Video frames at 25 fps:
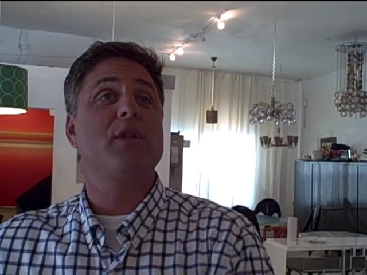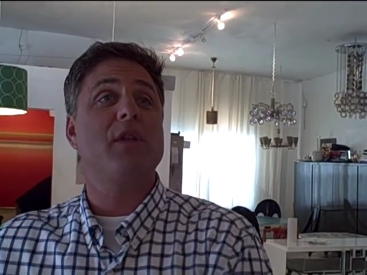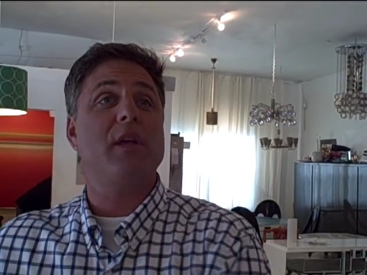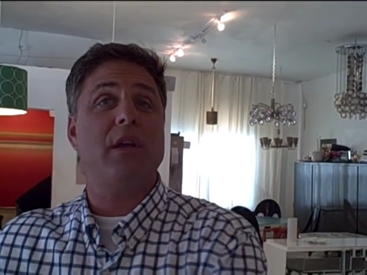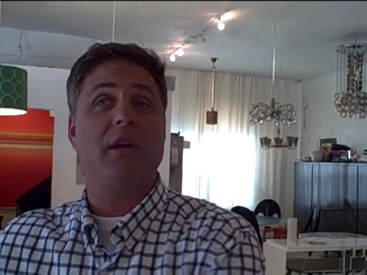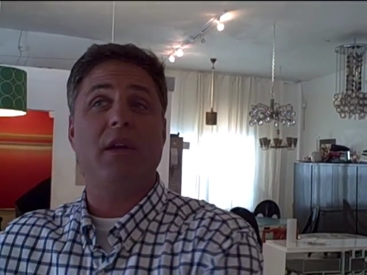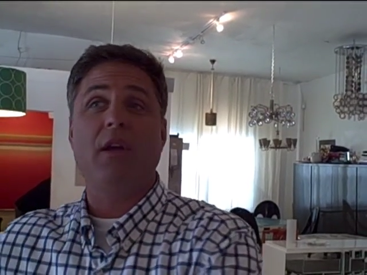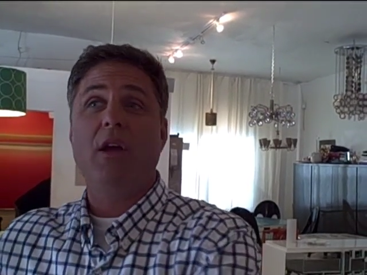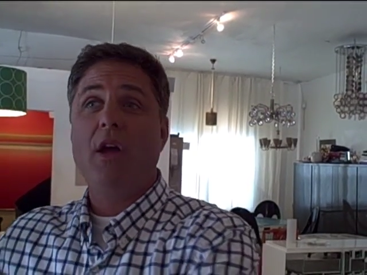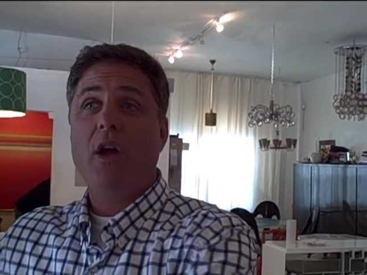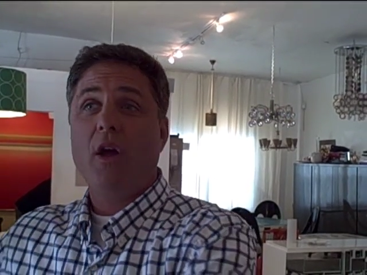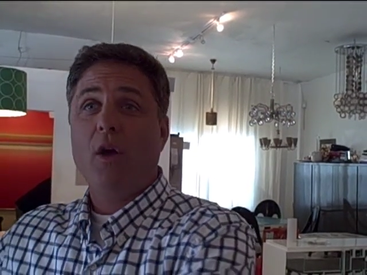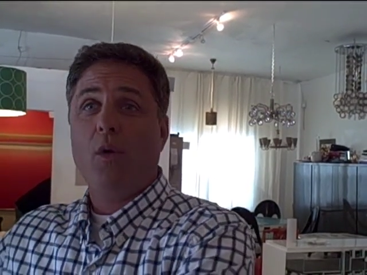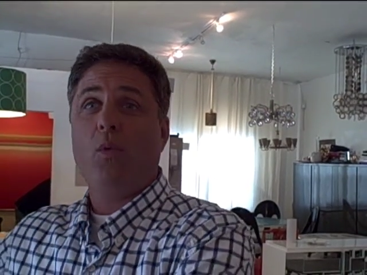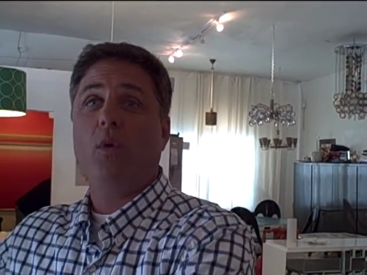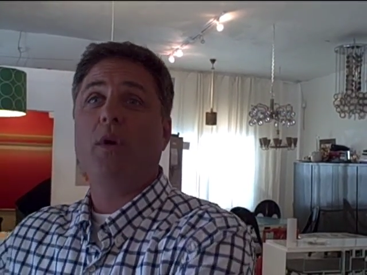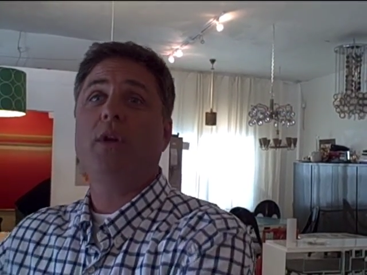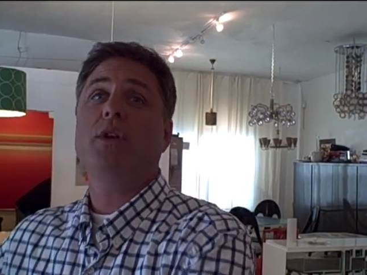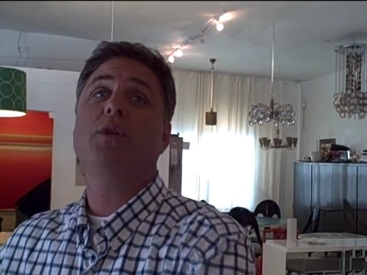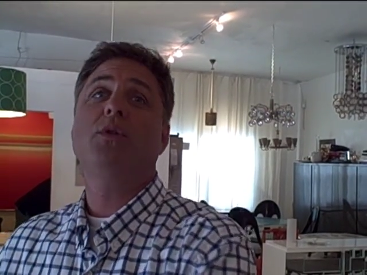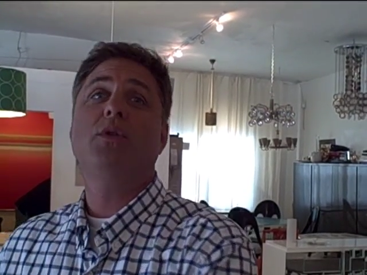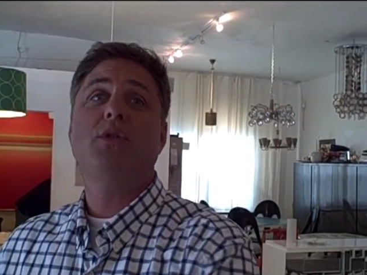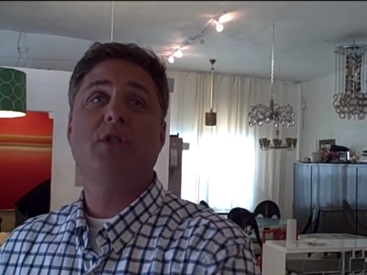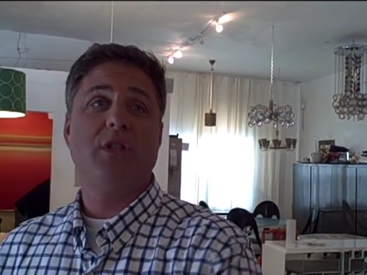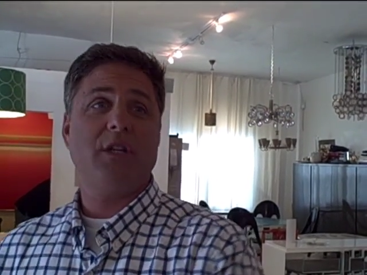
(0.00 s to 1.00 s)
than
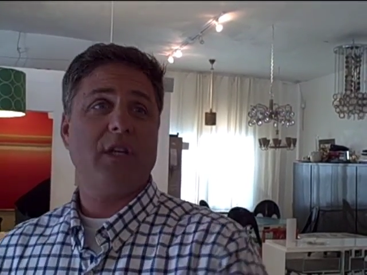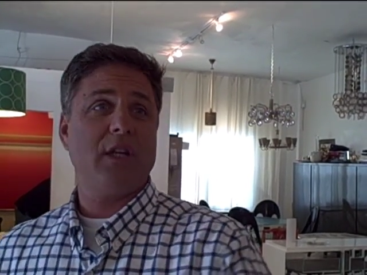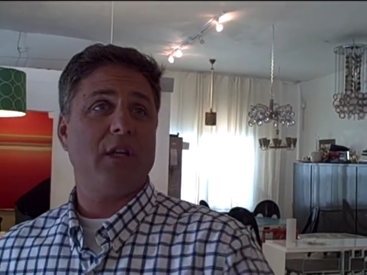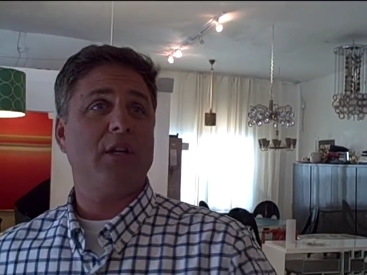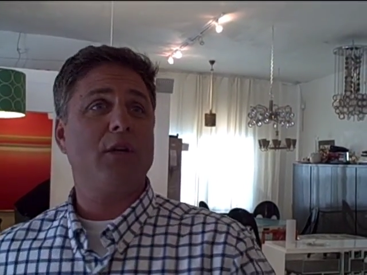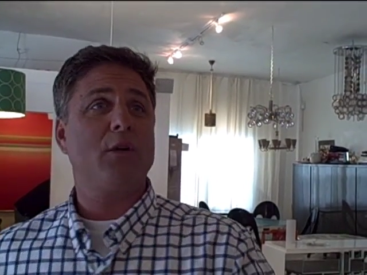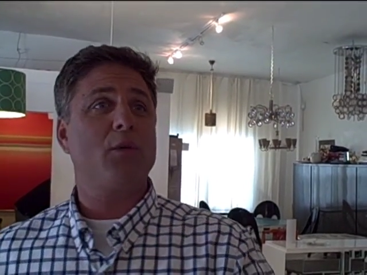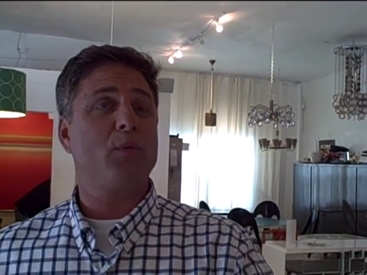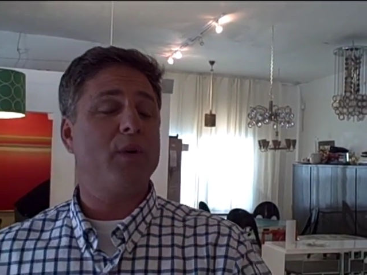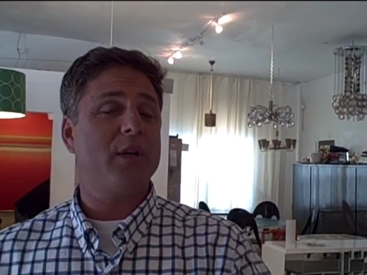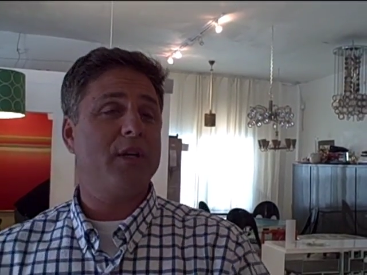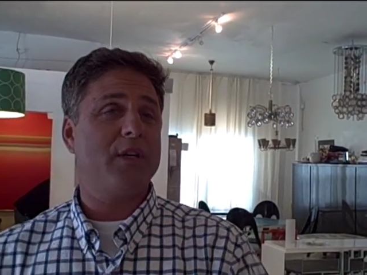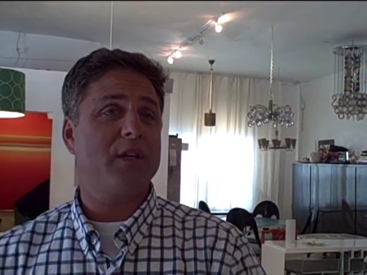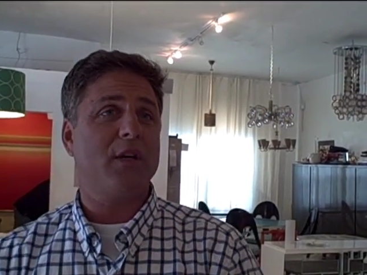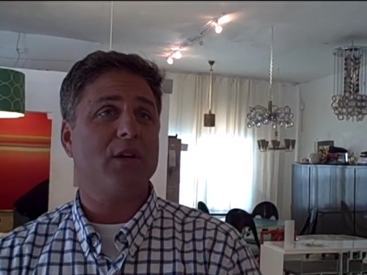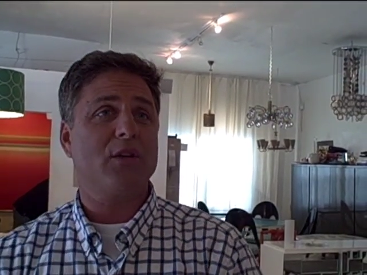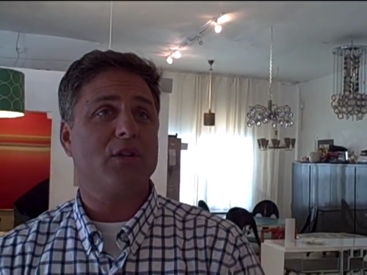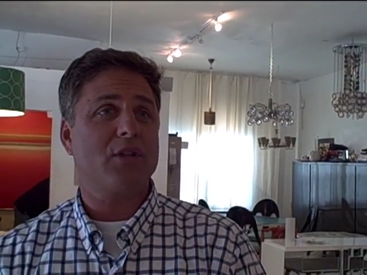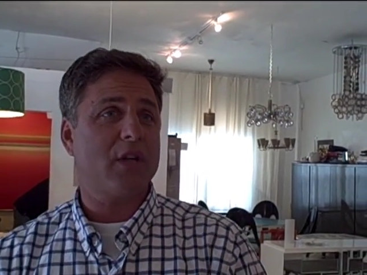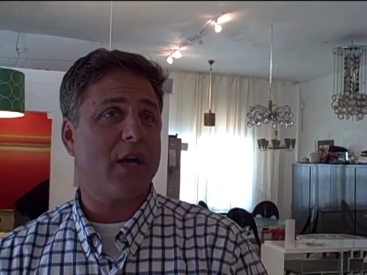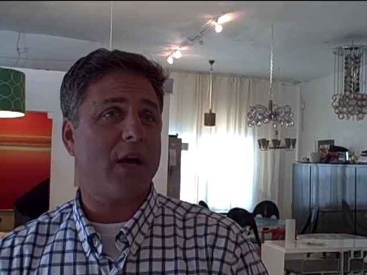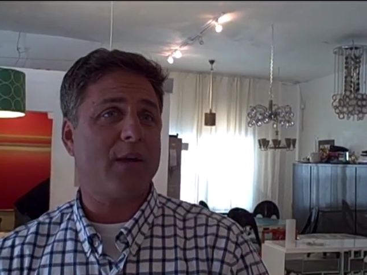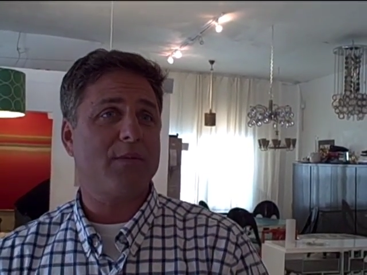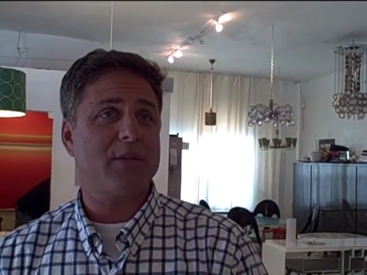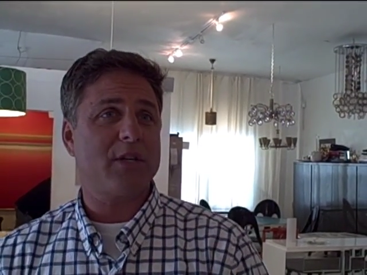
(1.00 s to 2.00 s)
what you'd see in the retail
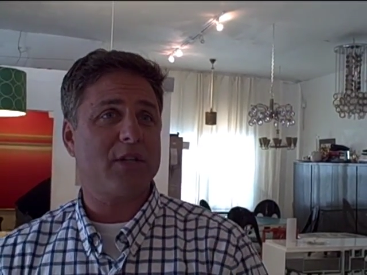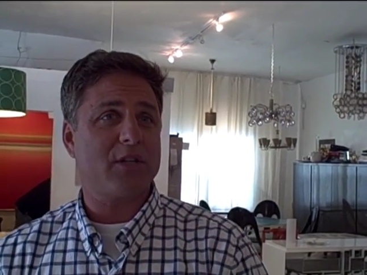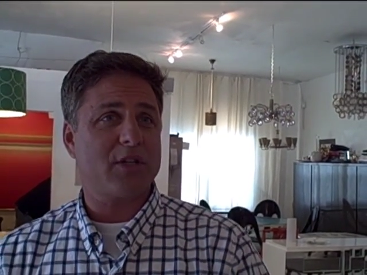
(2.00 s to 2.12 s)
shops.